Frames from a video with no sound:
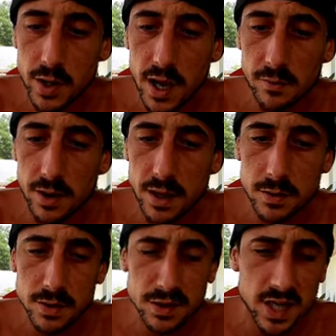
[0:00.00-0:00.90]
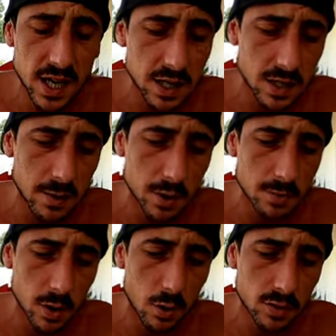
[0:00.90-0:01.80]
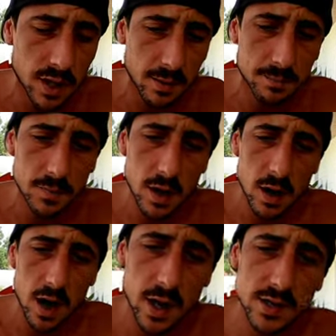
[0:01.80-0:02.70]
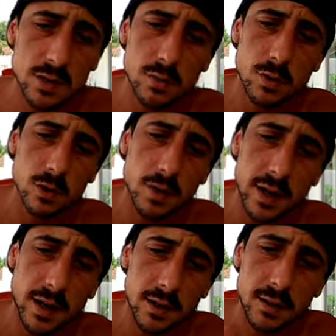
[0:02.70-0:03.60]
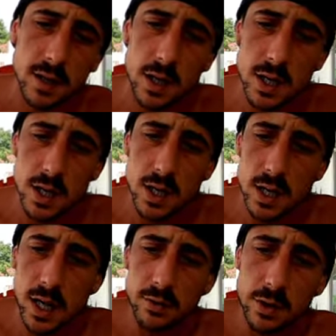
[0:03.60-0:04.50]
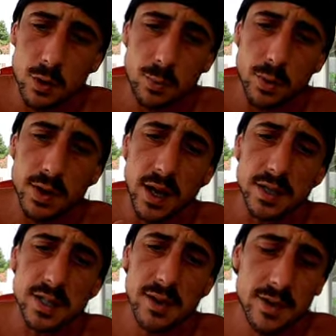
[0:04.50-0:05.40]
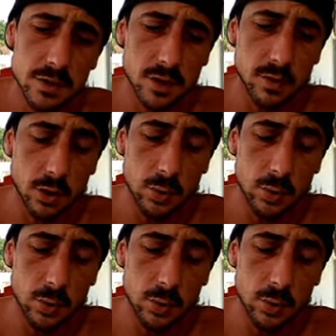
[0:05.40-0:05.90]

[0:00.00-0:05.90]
you win everything on the ticket. Kaboom, the whole thing. Odds, real quick. Every two point nine seven, so